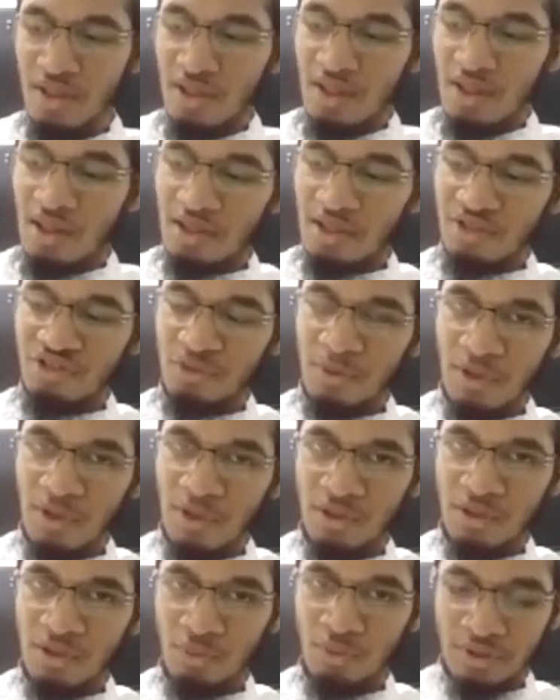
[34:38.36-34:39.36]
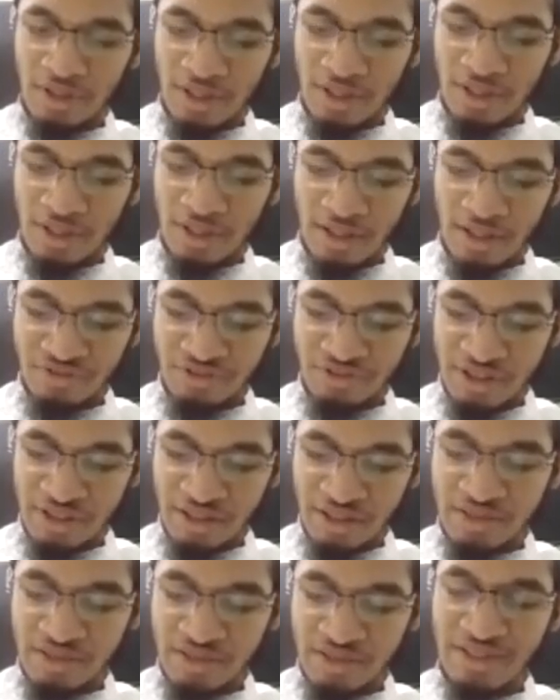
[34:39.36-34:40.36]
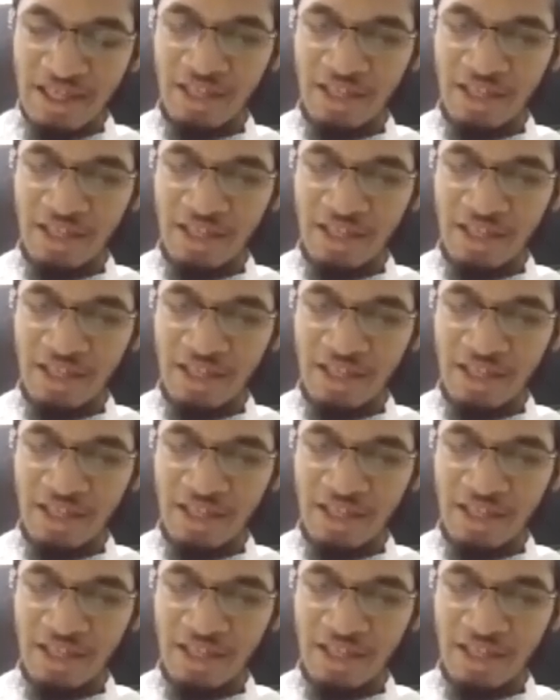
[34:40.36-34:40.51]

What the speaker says: Allah subhanahu wa ta'ala says,